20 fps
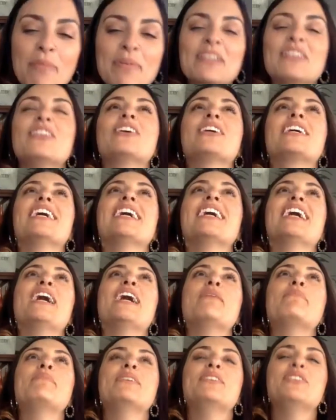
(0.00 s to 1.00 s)
be looking
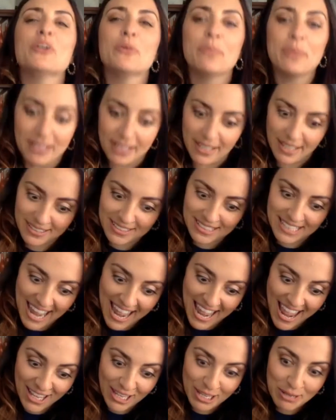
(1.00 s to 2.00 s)
up and you'll be like, dang,
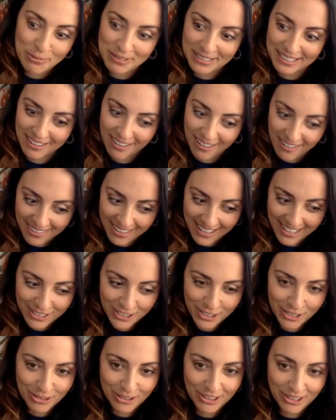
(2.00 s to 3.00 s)
you really are that
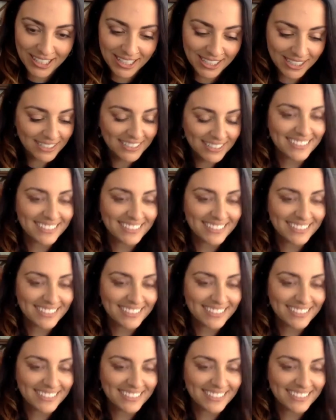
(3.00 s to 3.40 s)
short.